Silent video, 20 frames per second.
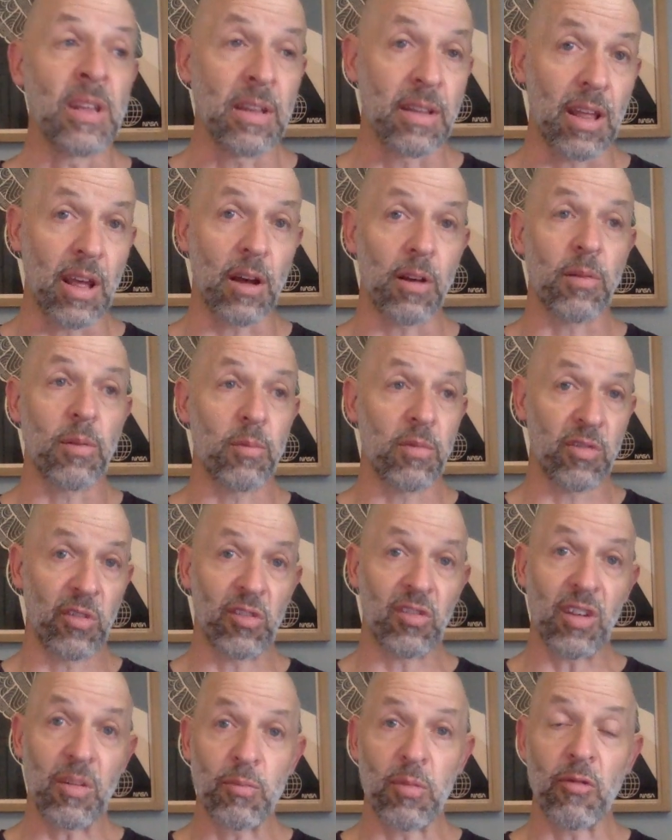Now, as I
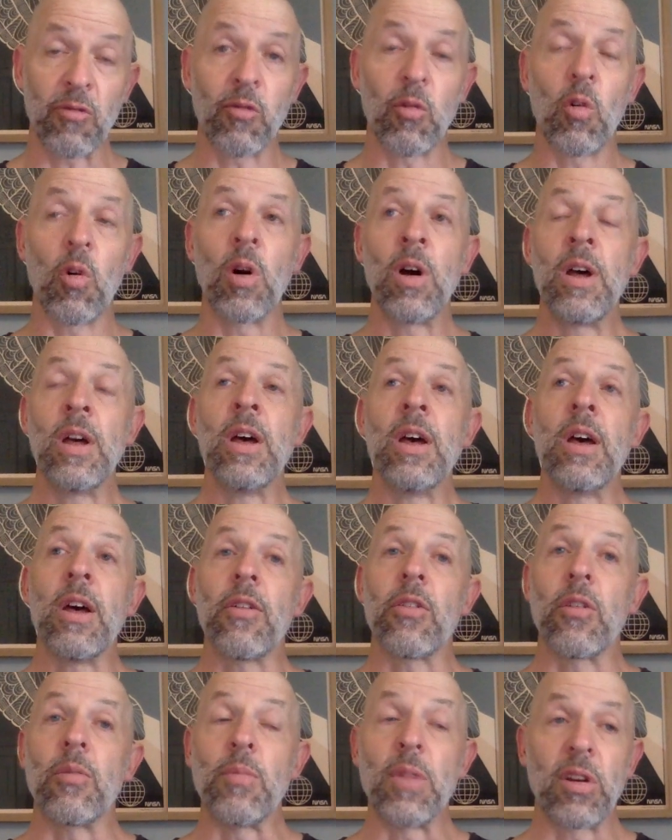said before,
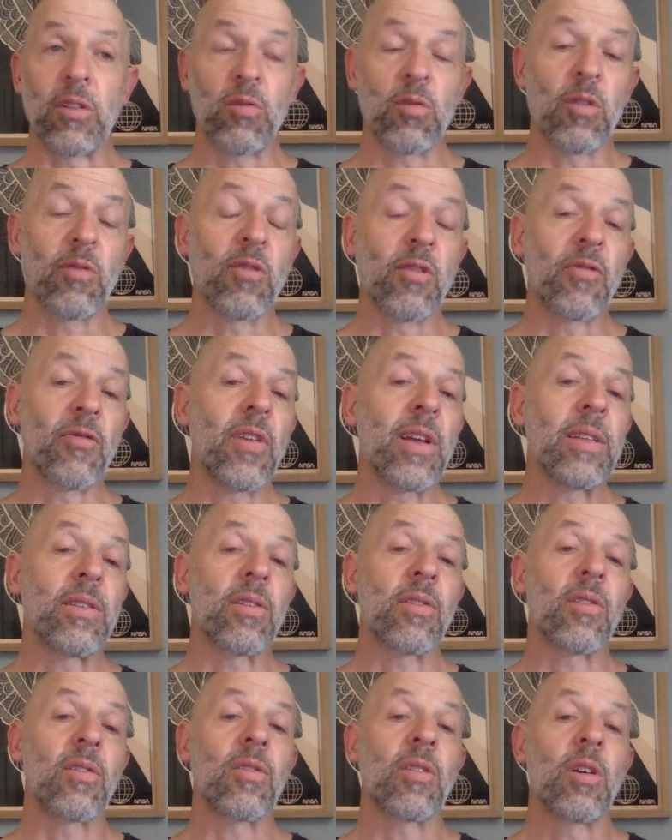the Ministry of
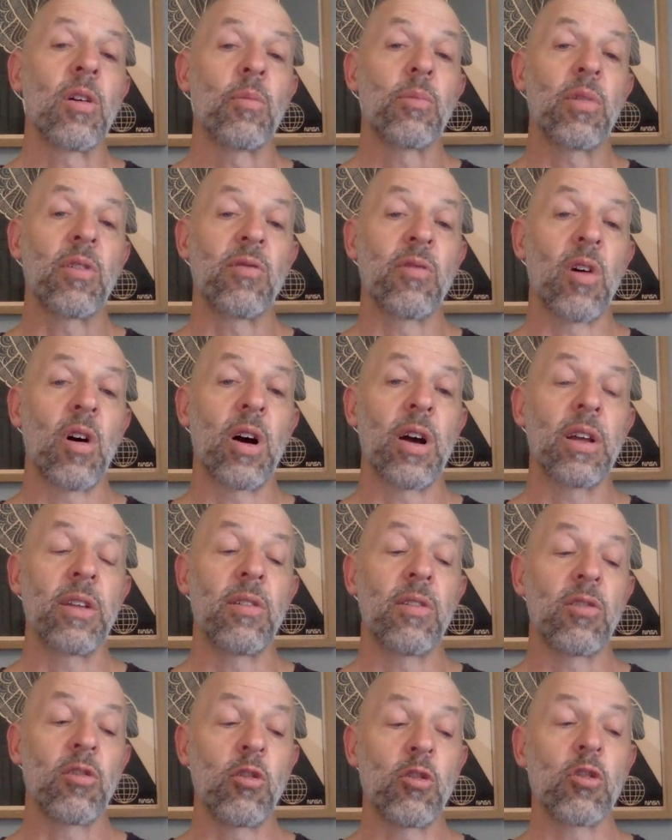Defense
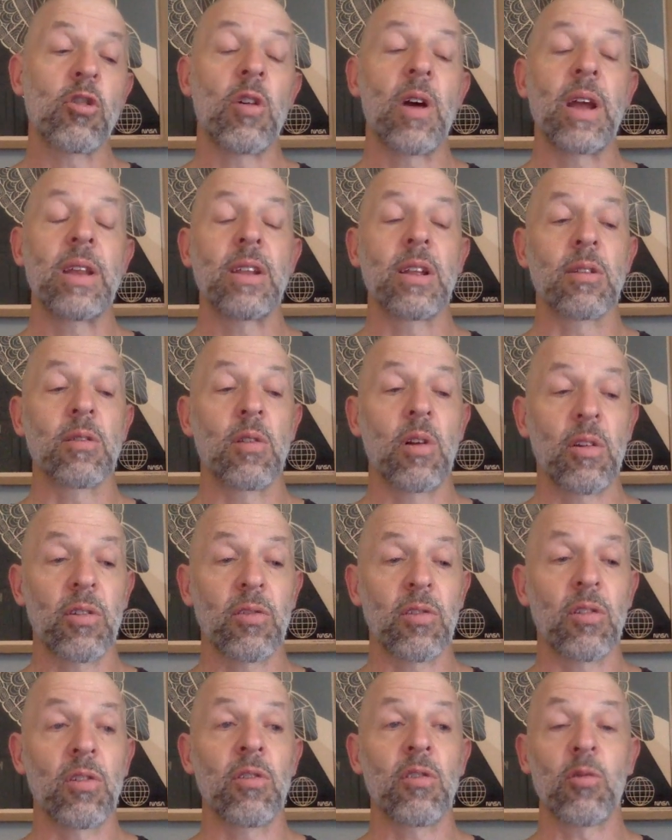provides Ukrainian
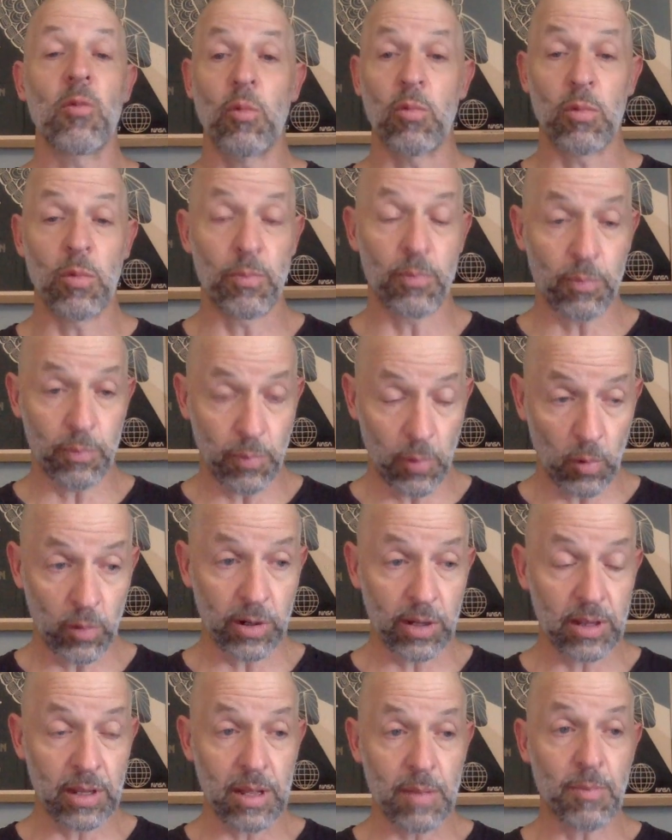losses
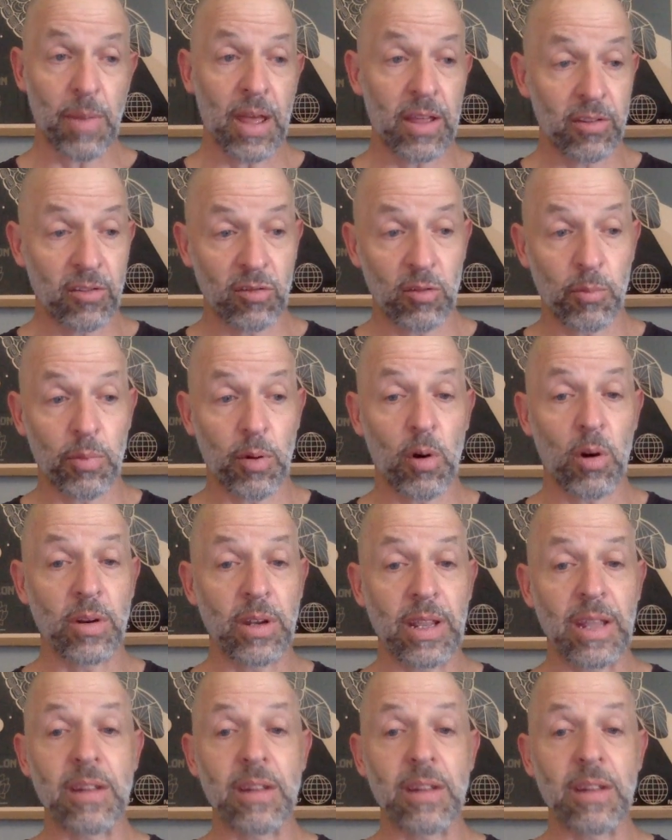reportedly based upon